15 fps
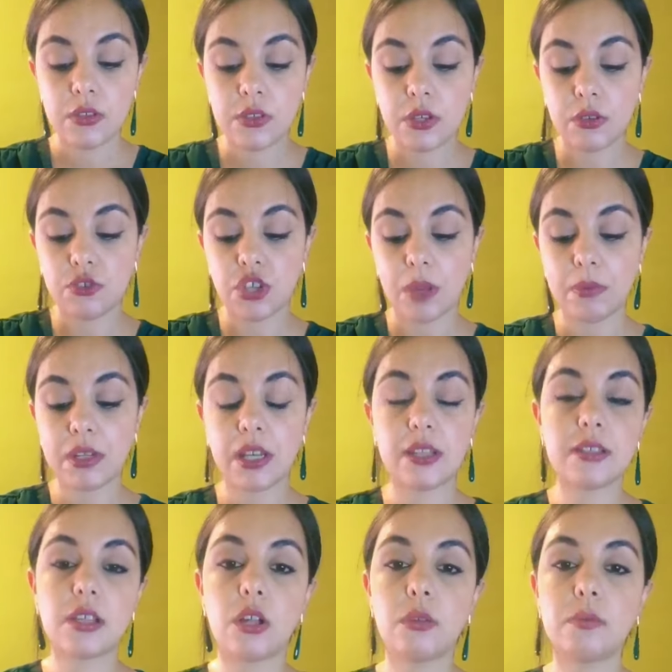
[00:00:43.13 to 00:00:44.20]
So
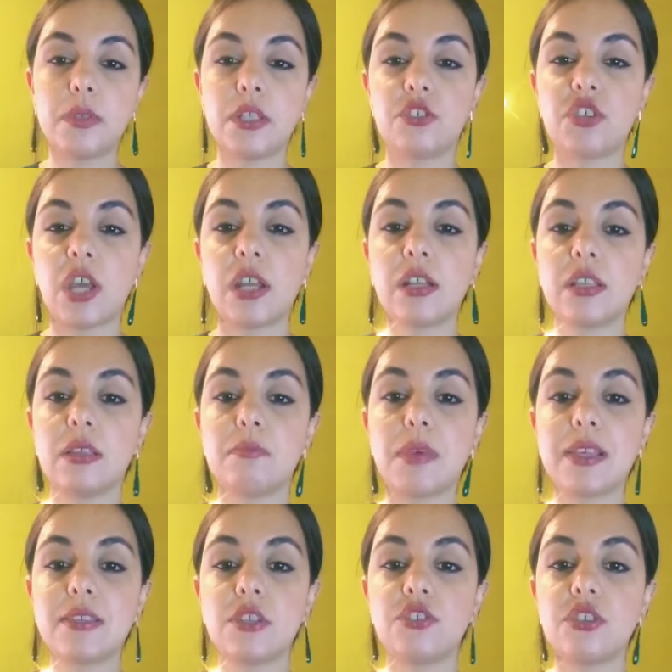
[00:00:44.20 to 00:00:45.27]
Geminis, I'll be channeling
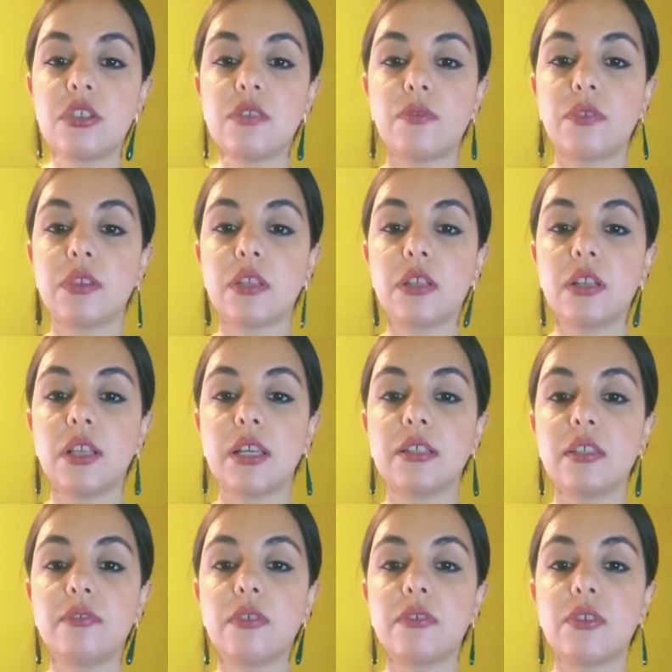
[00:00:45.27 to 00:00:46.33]
messages for the
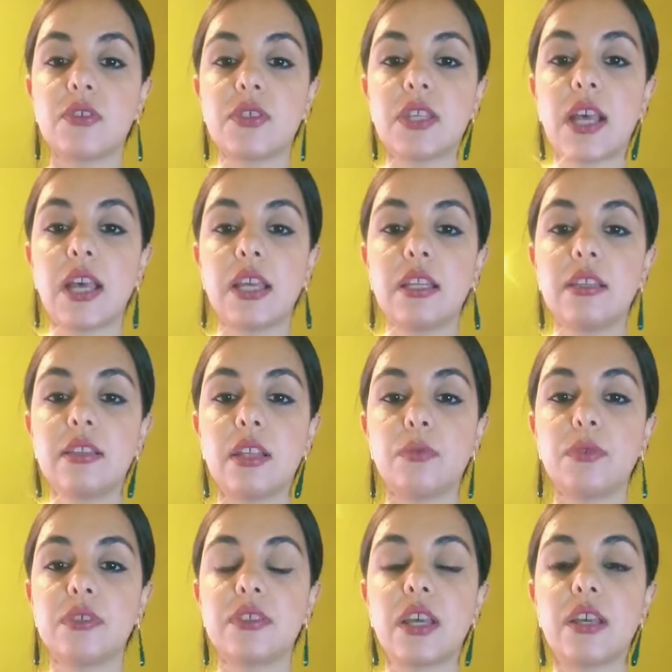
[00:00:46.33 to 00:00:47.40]
collective of your sign, and then
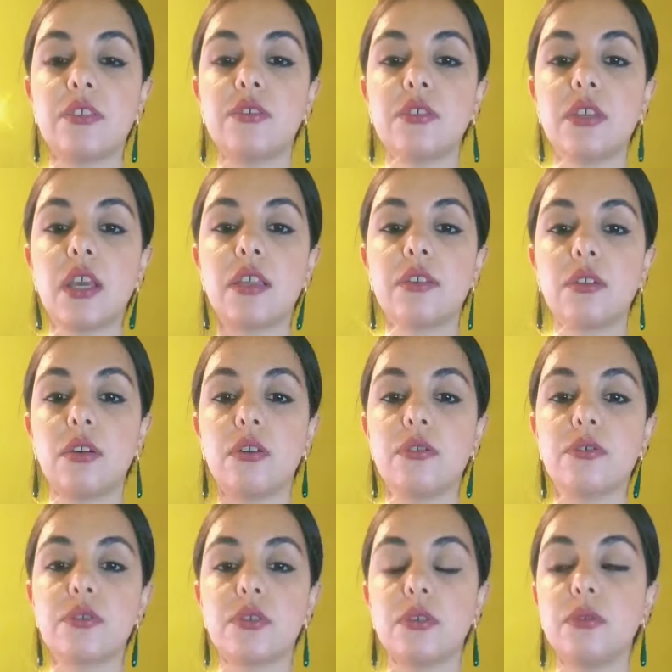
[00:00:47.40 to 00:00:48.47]
we'll tie it together
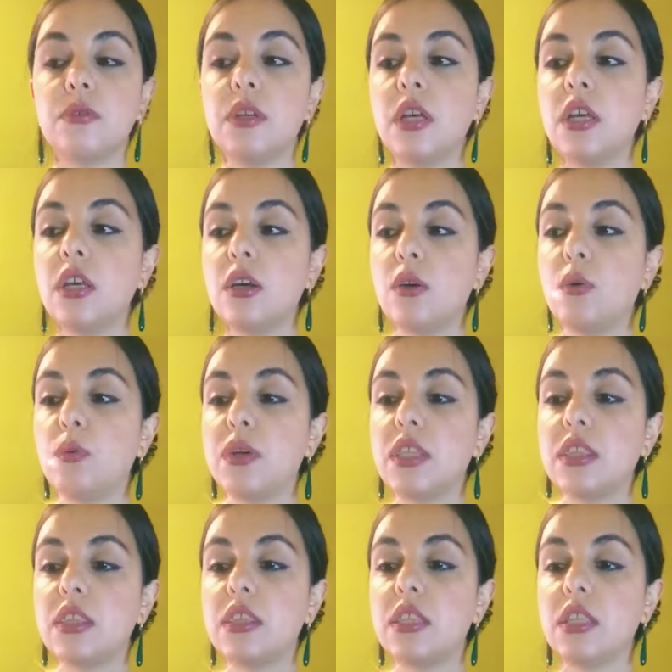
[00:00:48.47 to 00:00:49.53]
also
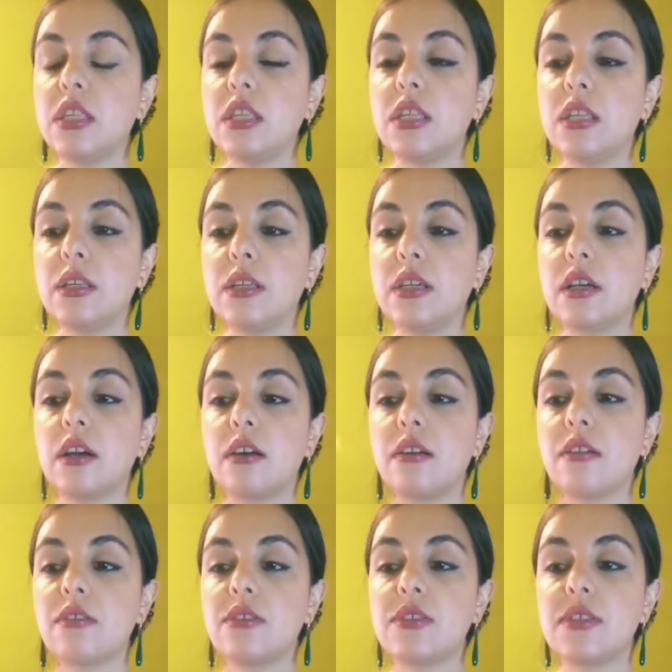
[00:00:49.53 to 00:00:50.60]
with the
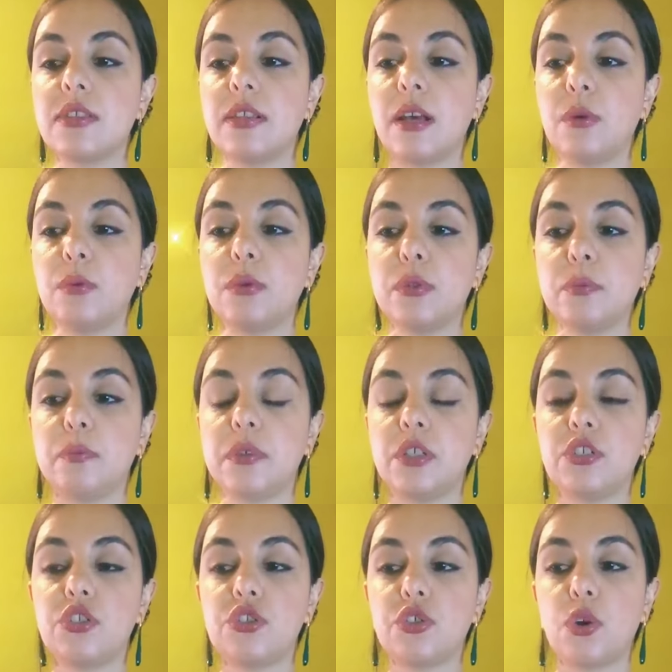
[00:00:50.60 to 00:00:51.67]
cards that will
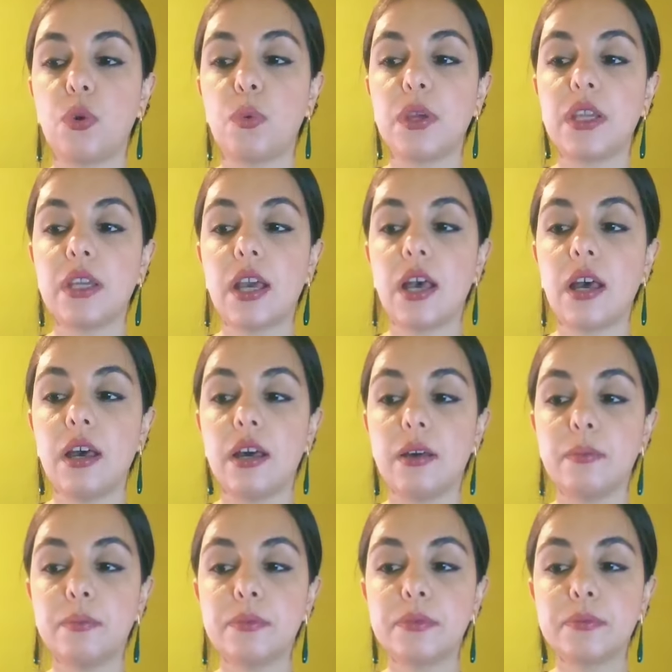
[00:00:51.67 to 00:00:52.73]
be showing
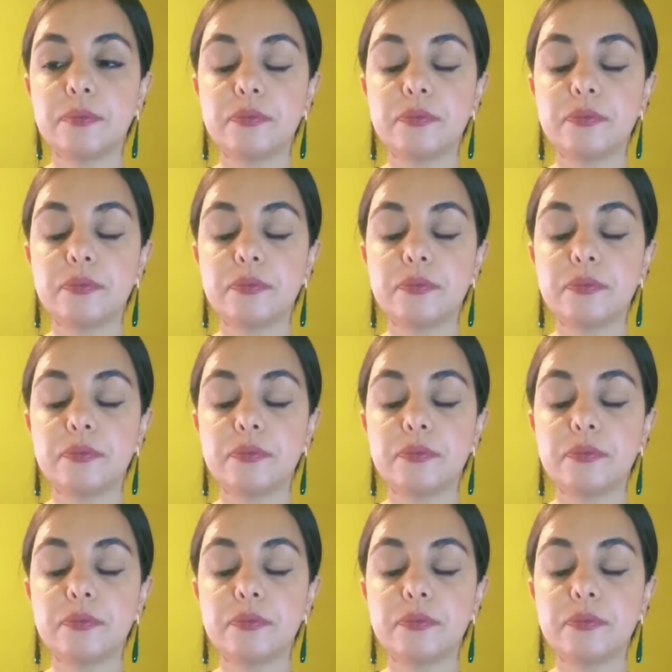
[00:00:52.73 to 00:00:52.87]
up.